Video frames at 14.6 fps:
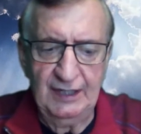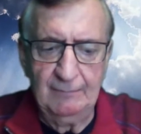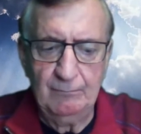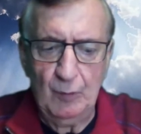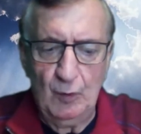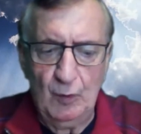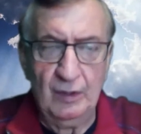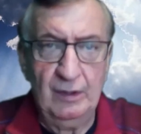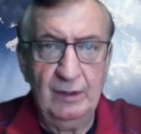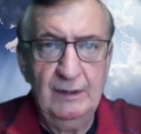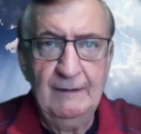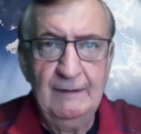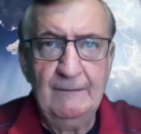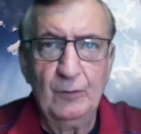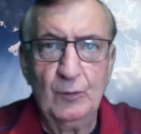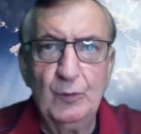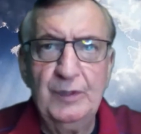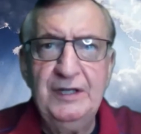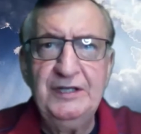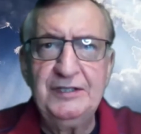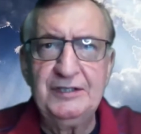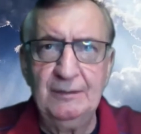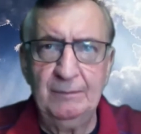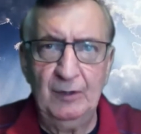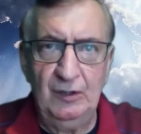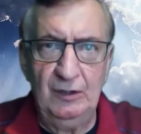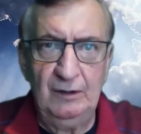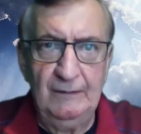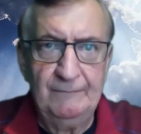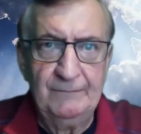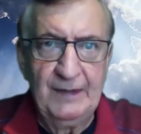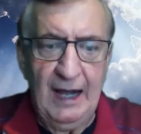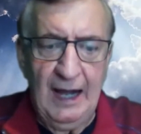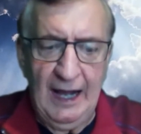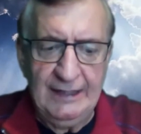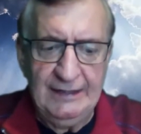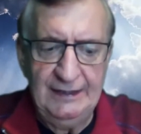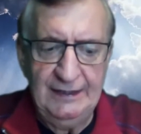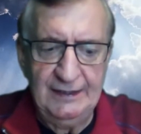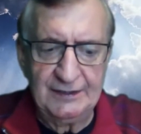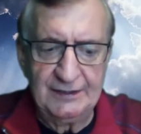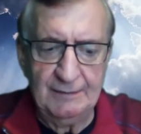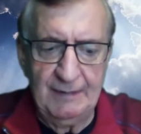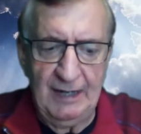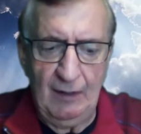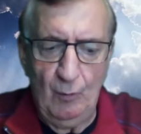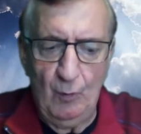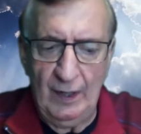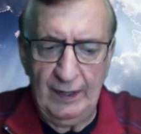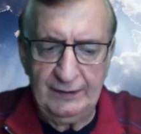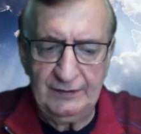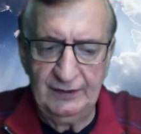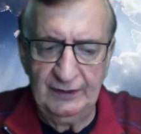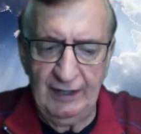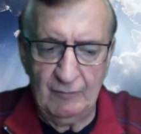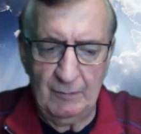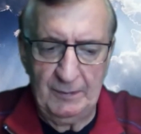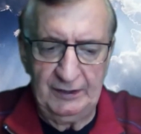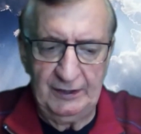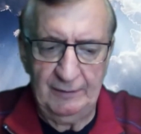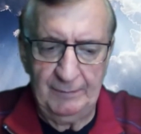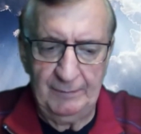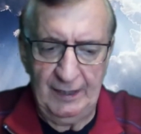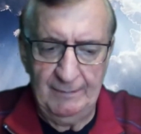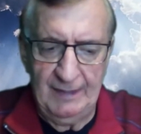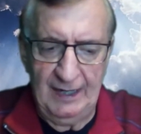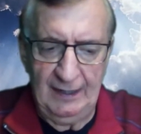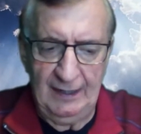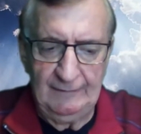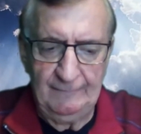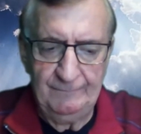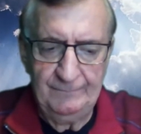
take more reasonable ideas about what the government can pay back.